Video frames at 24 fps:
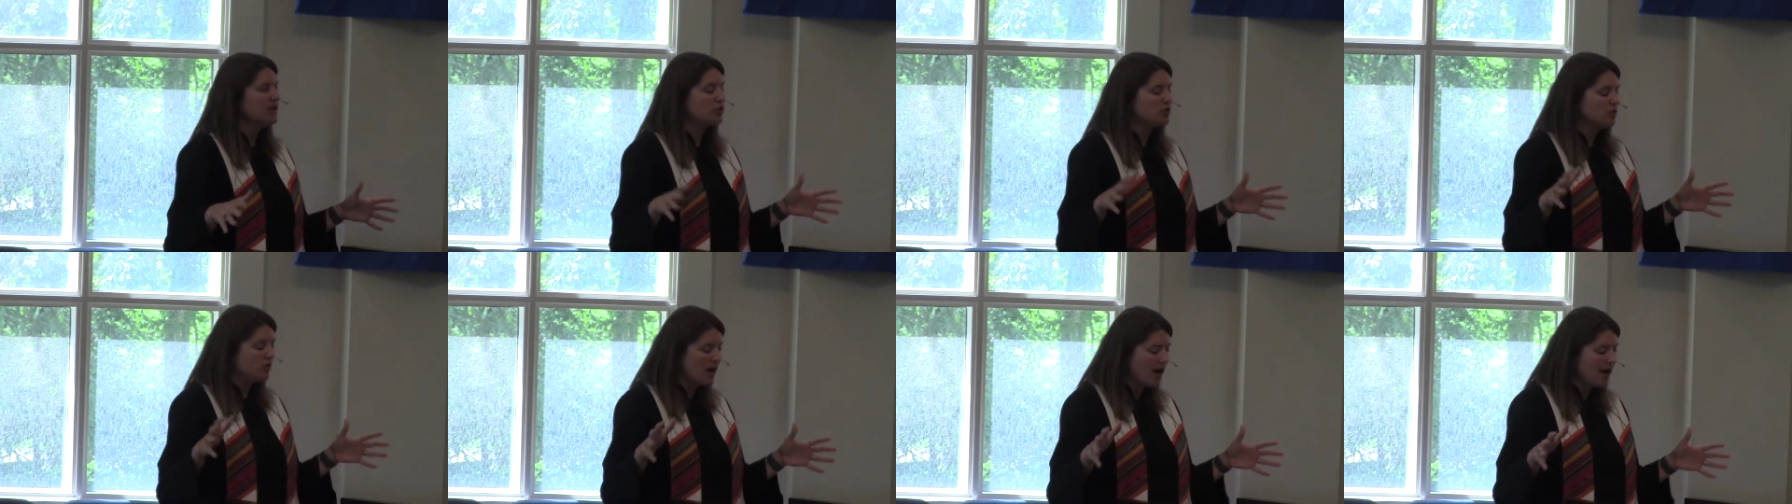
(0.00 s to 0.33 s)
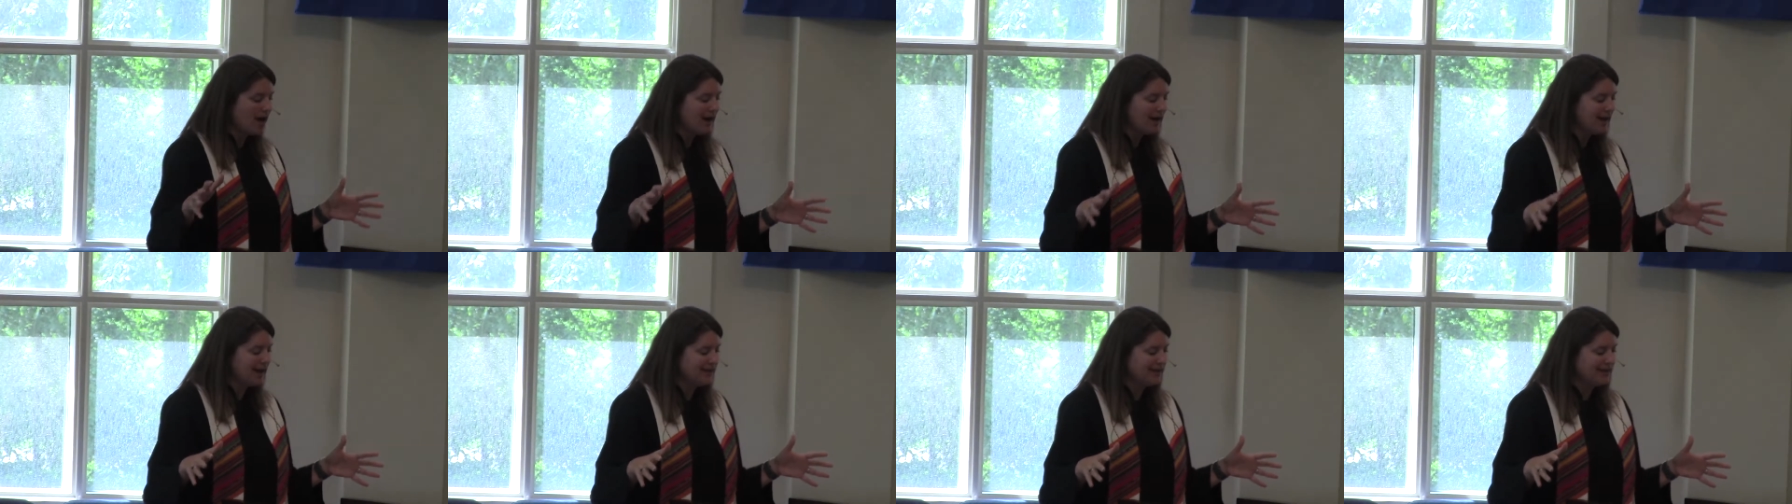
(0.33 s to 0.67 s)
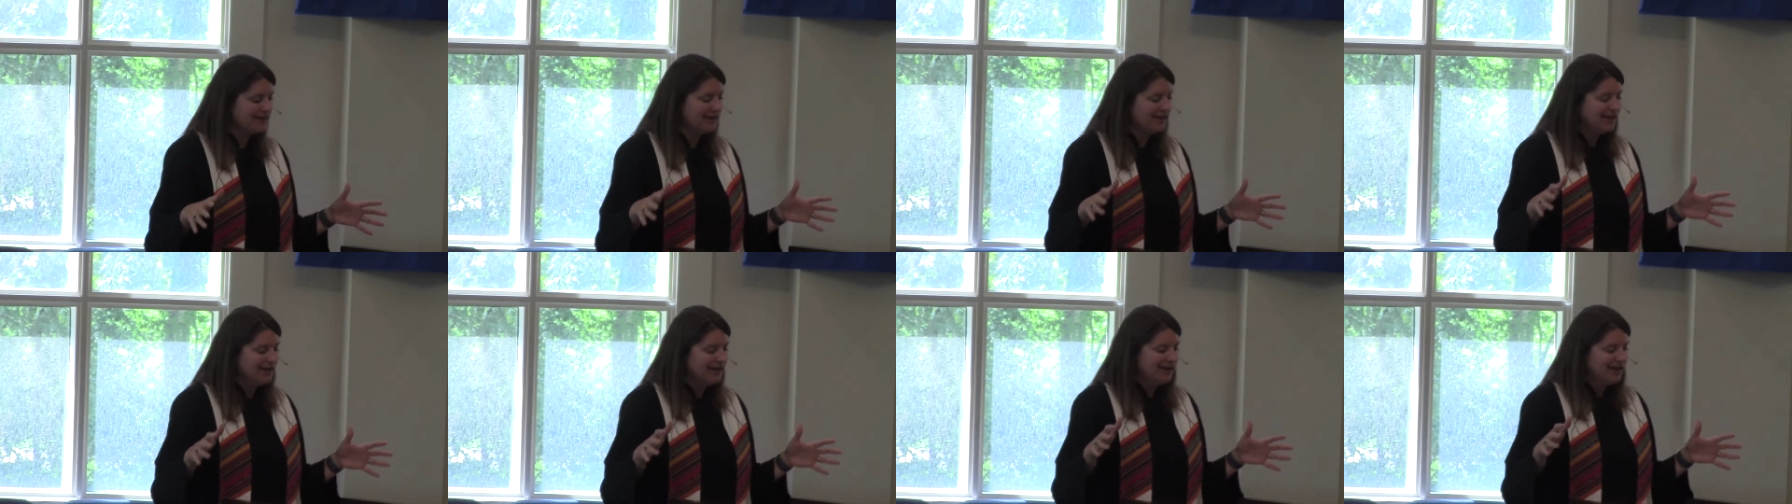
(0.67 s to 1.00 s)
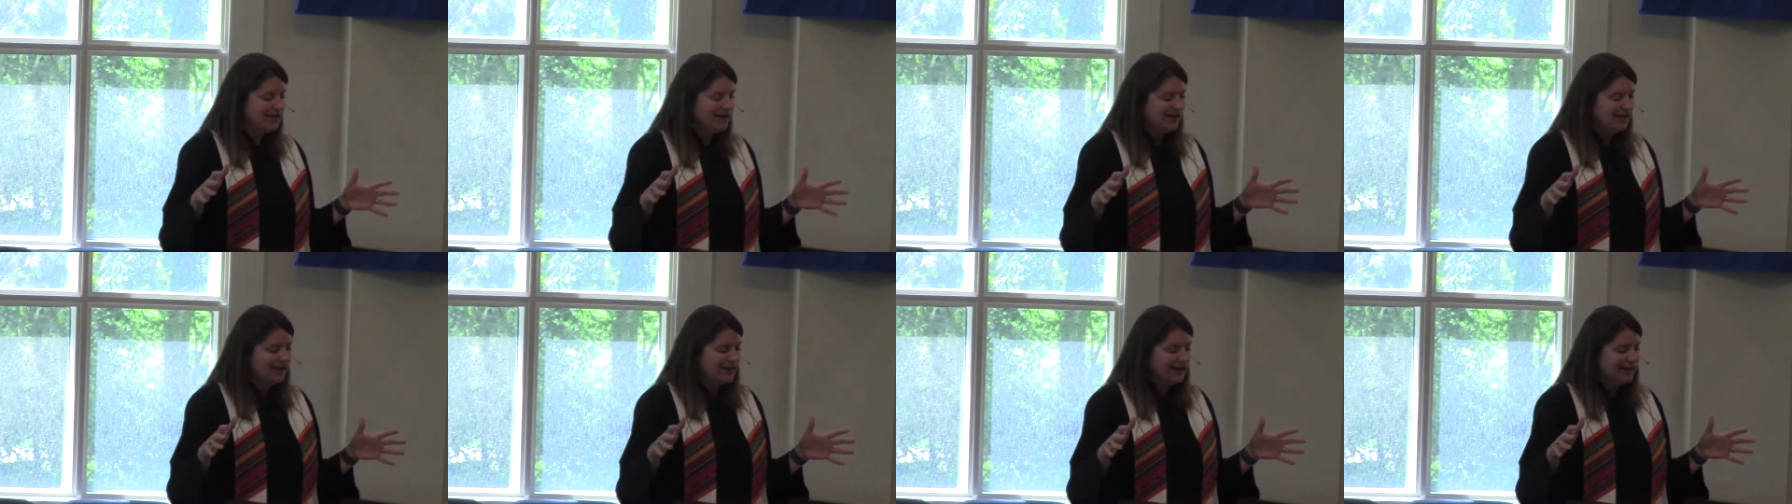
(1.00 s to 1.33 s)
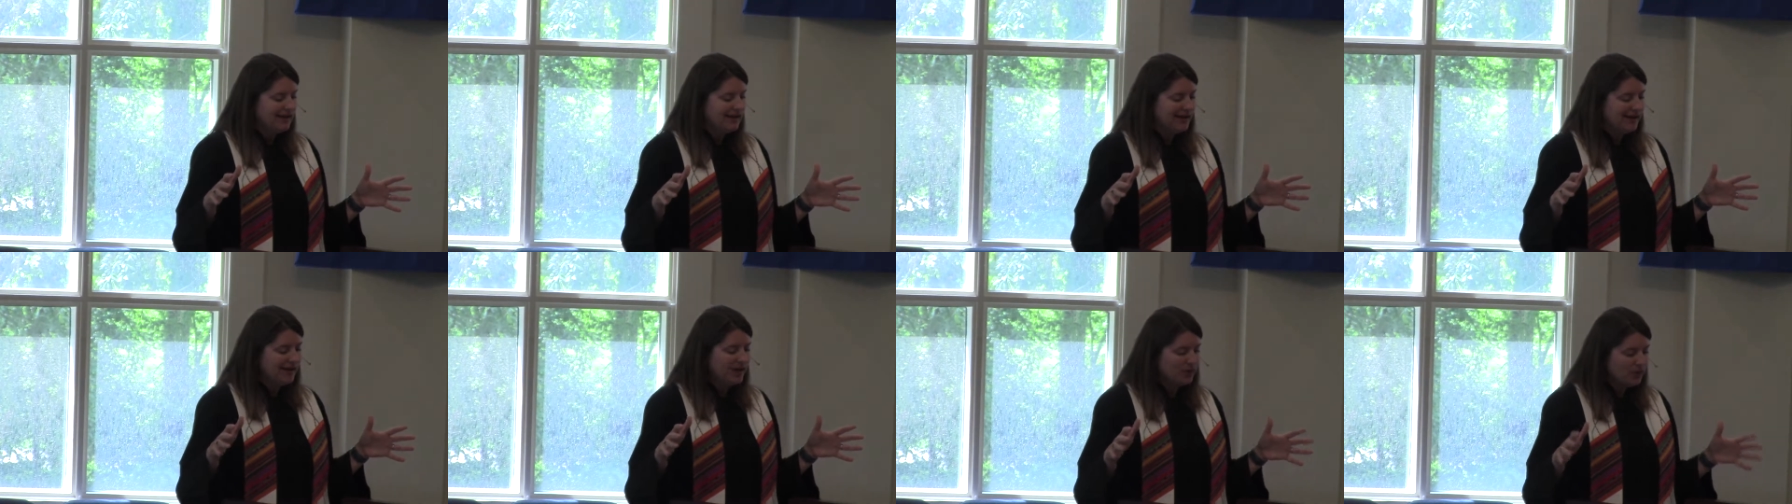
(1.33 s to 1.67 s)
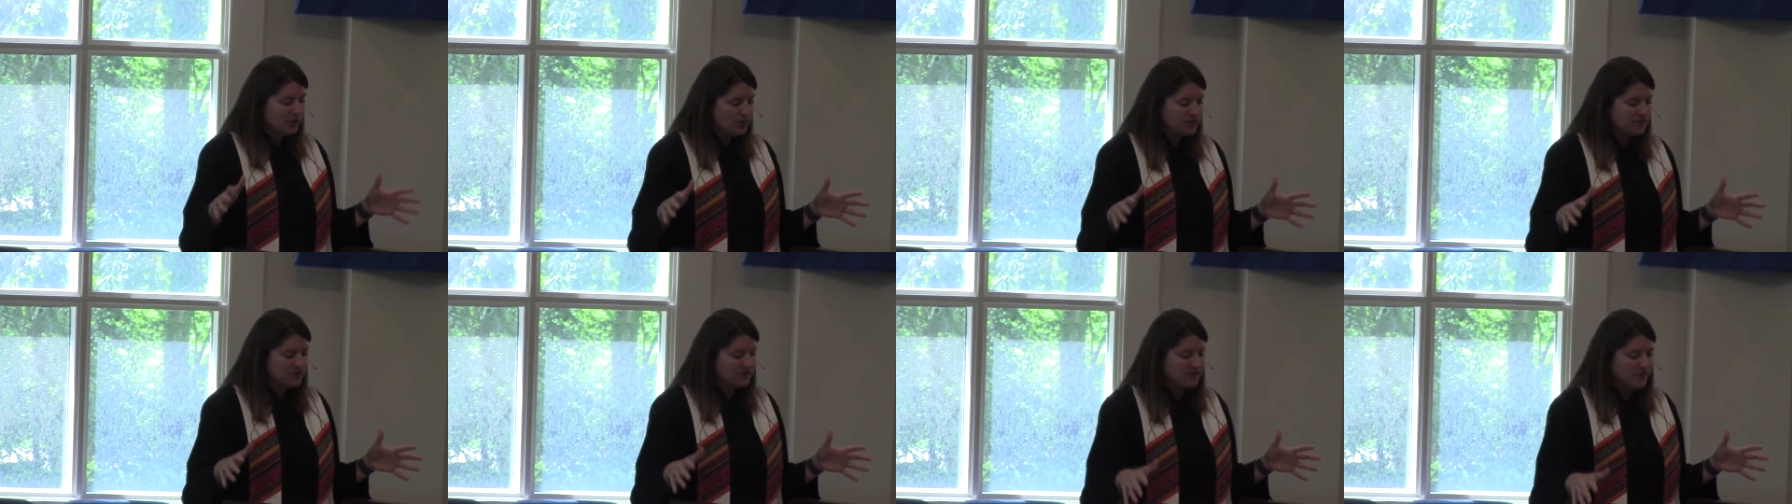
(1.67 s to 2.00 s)
tried and
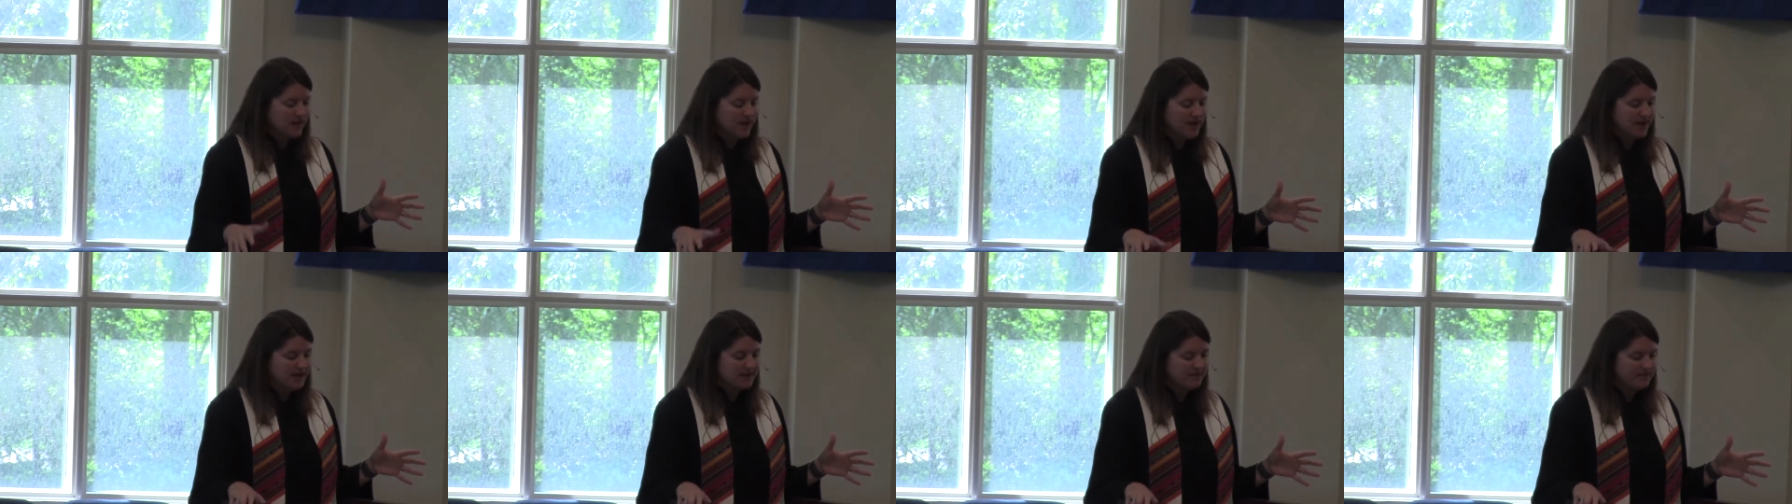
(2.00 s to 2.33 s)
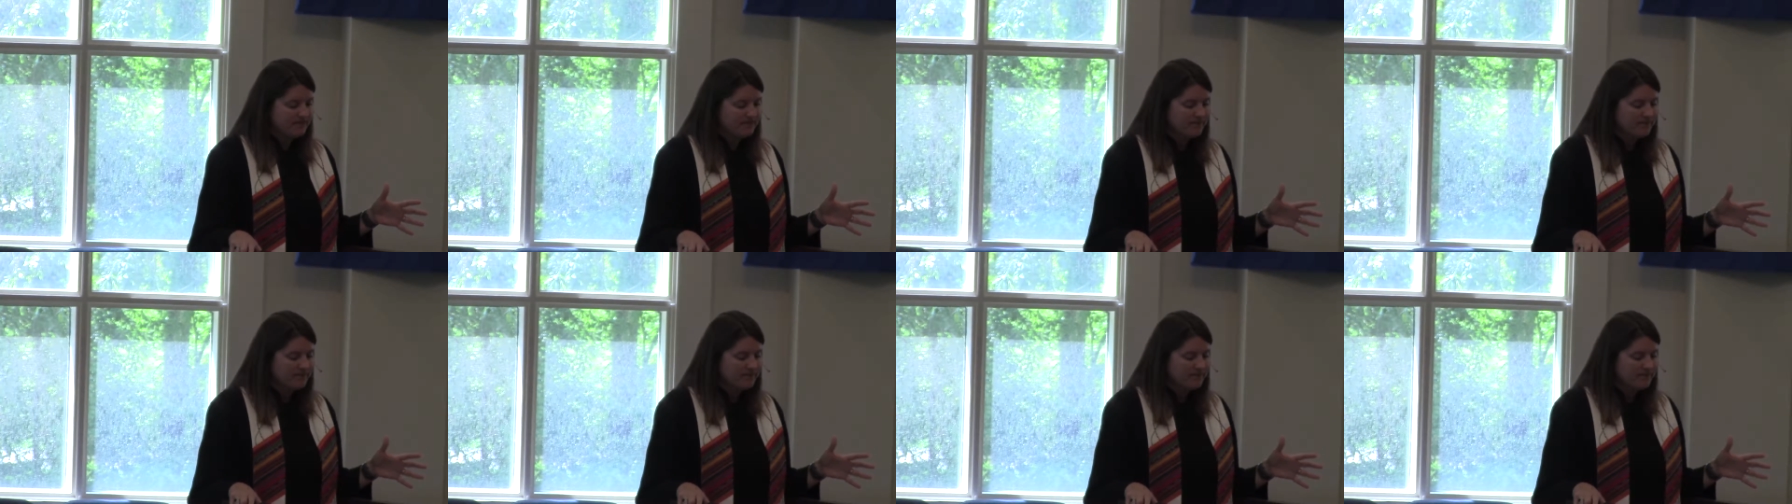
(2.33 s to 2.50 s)
crucified.